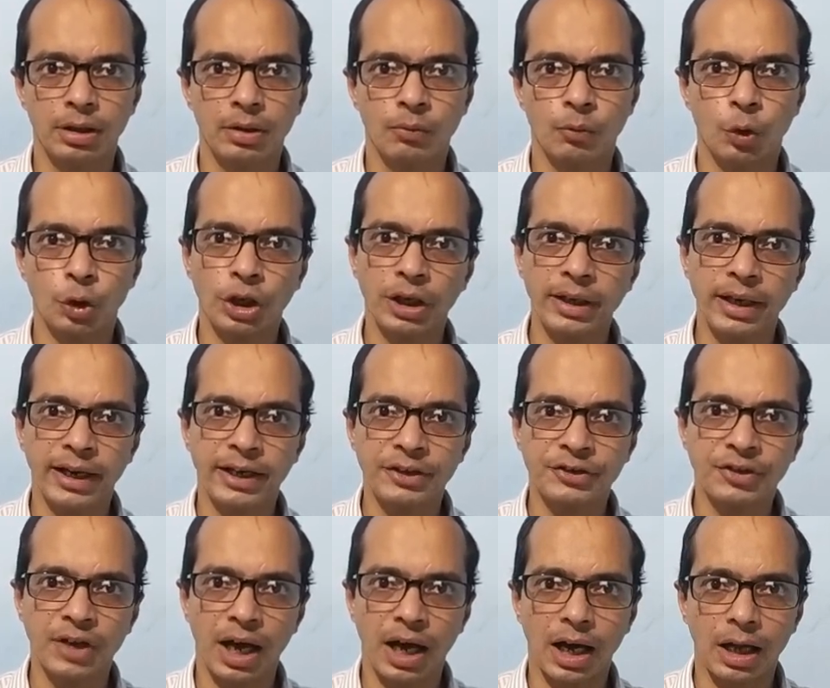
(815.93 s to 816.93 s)
voting
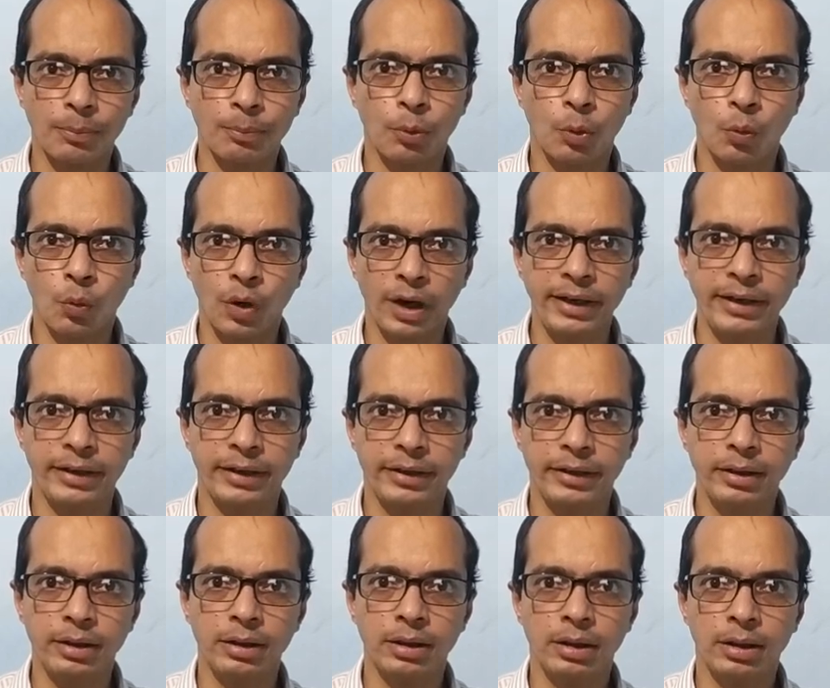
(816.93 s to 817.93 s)
rights are
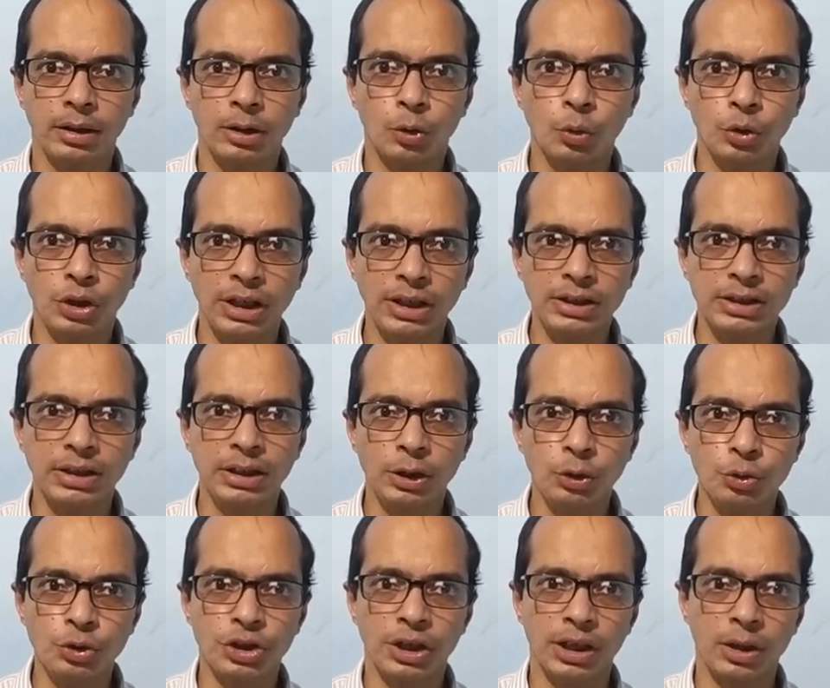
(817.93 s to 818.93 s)
provided to these
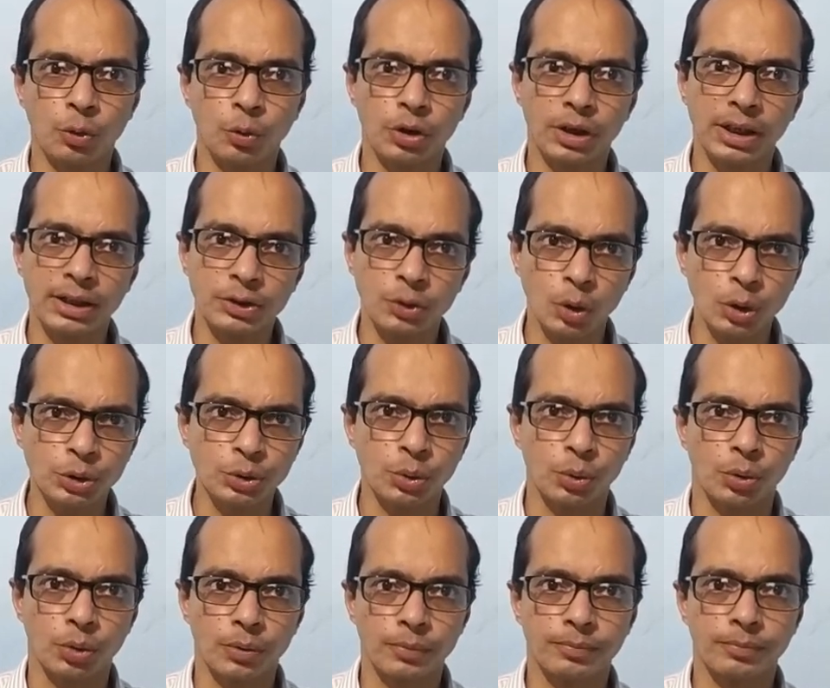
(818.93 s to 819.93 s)
new shareholders
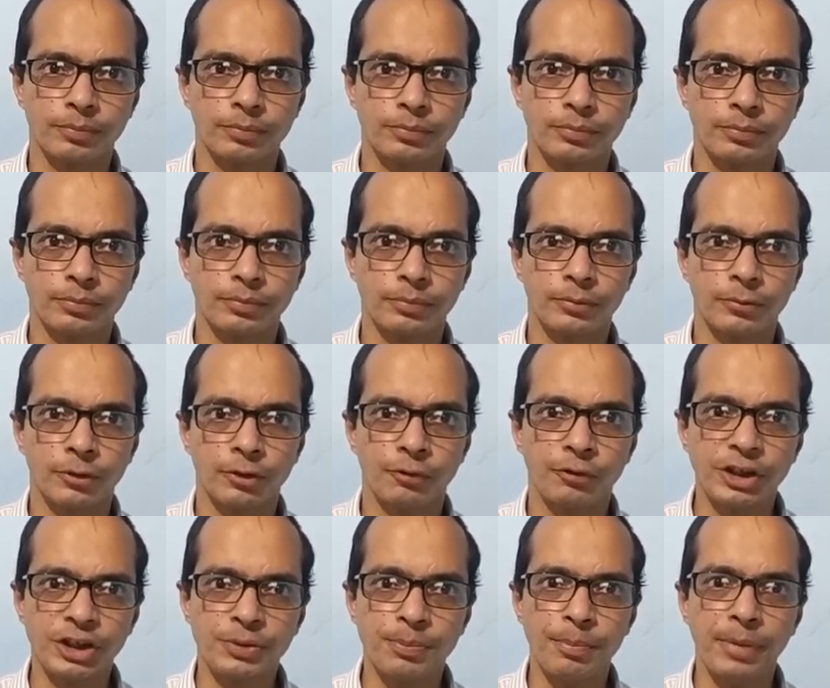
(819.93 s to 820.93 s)
also,
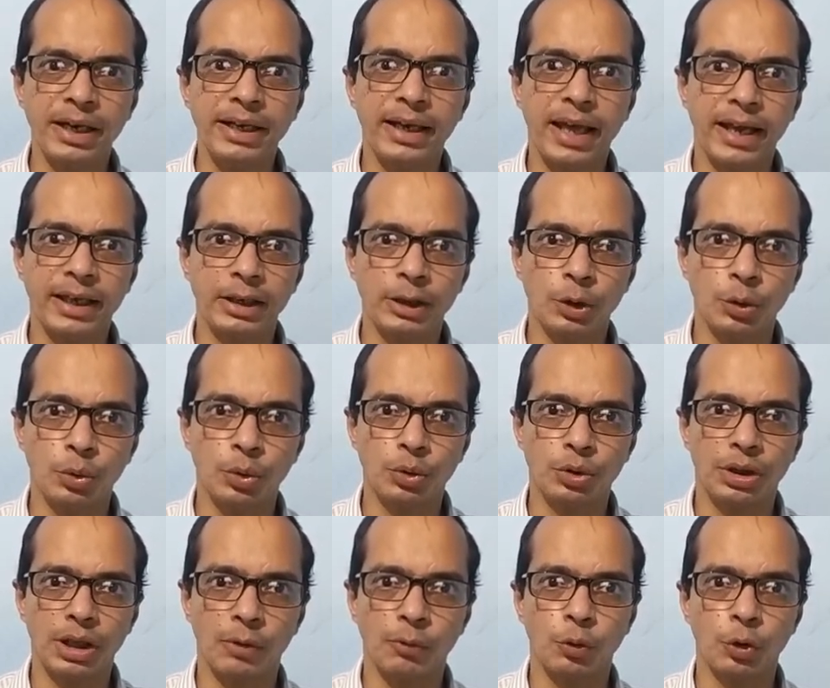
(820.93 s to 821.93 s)
which may
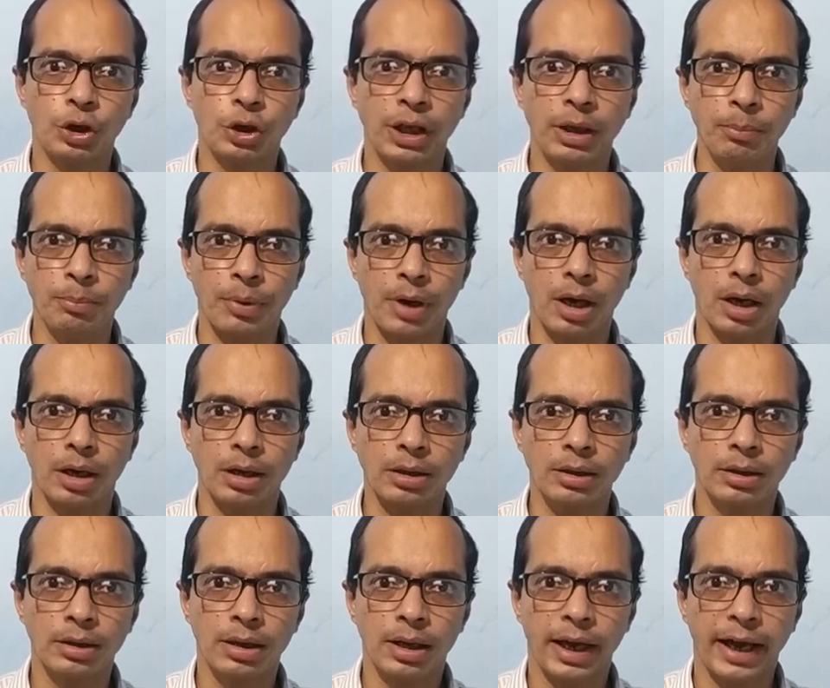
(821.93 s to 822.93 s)
dilute the voting
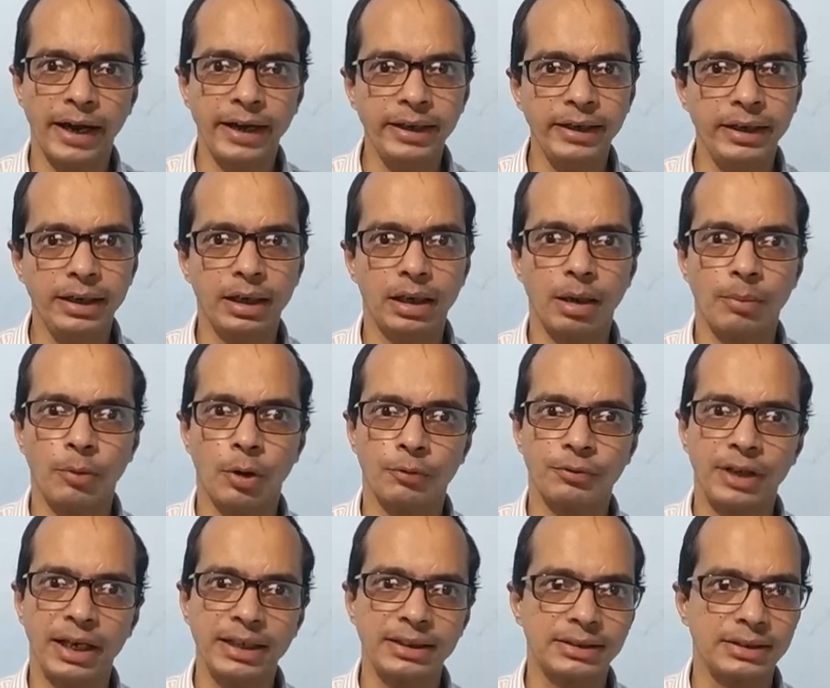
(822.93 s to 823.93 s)
power and income of
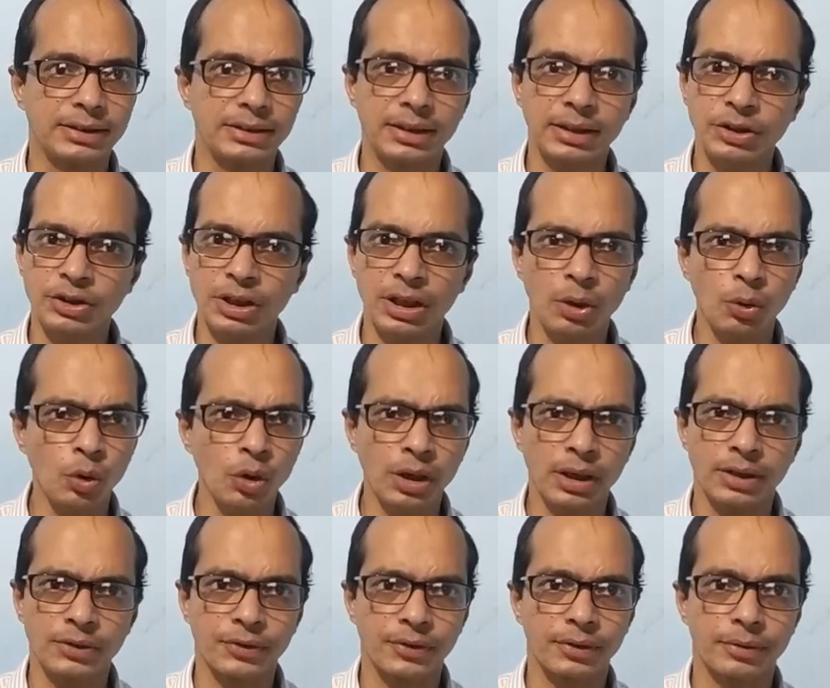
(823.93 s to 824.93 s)
the existing
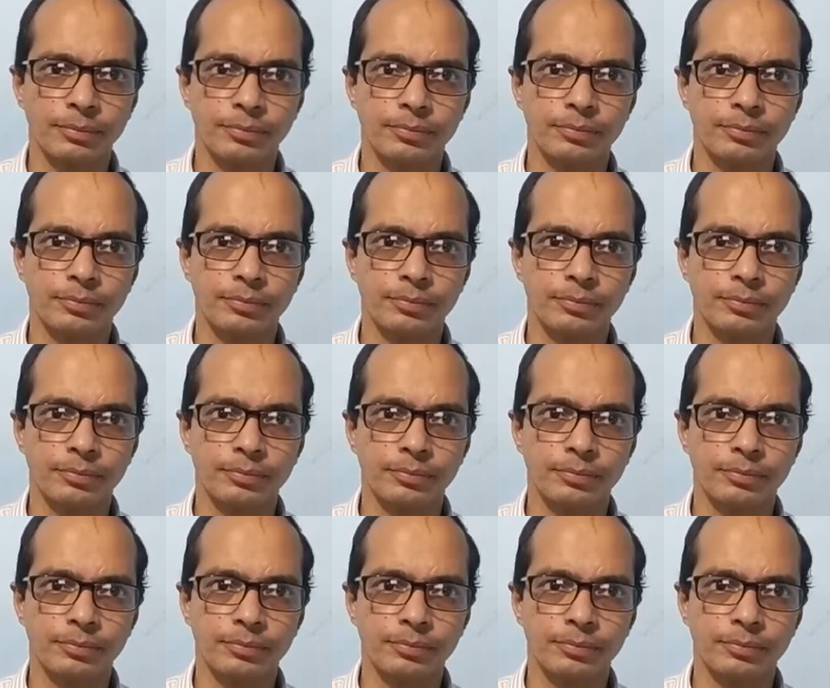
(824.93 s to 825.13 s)
shareholders.